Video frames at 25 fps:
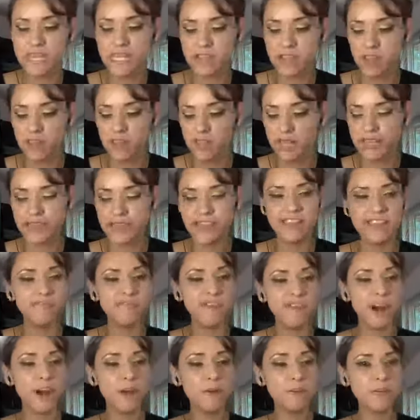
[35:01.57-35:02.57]
based on like the
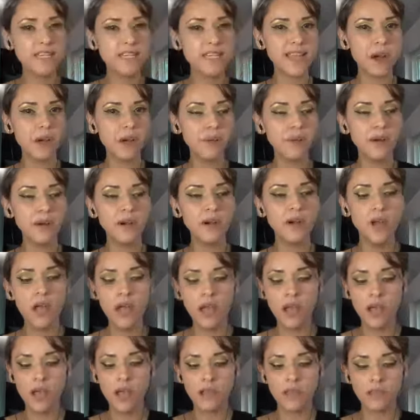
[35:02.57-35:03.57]
environments that
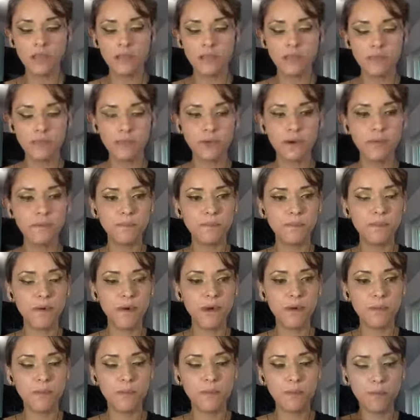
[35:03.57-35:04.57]
we're
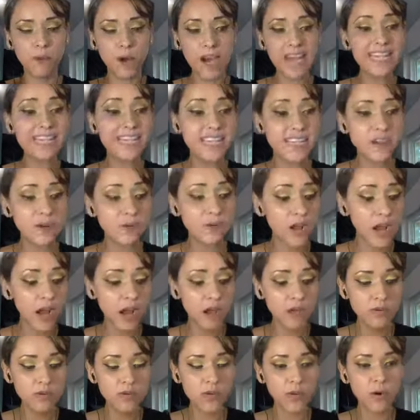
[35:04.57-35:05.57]
raised
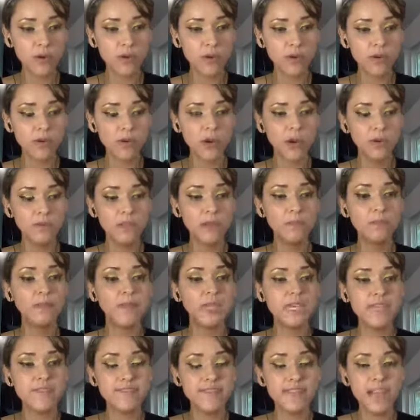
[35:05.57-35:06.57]
around, or the
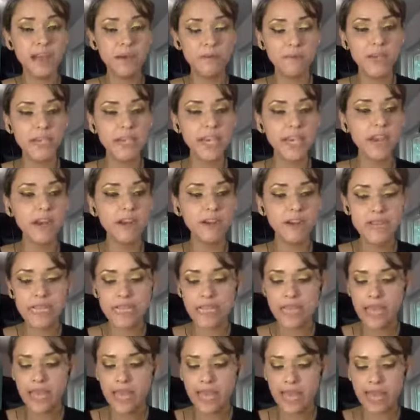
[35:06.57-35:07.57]
beliefs that we
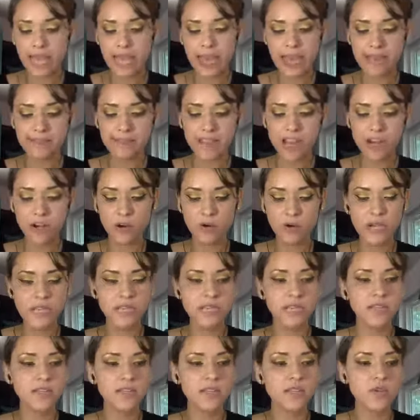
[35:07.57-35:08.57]
carry, and that
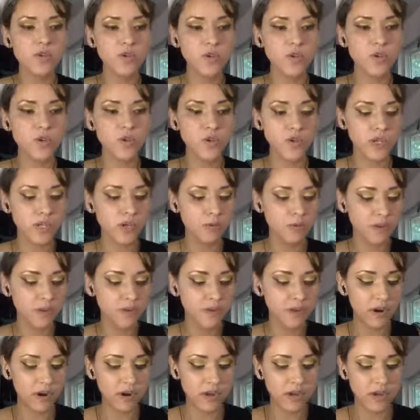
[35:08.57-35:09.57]
creates a distortion
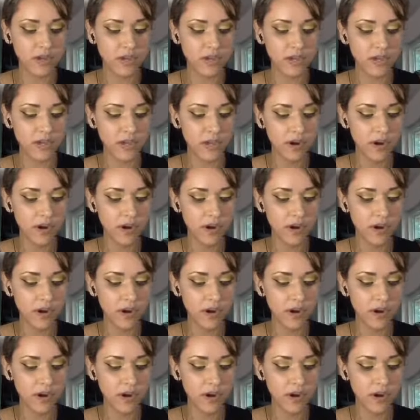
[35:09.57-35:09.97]
with our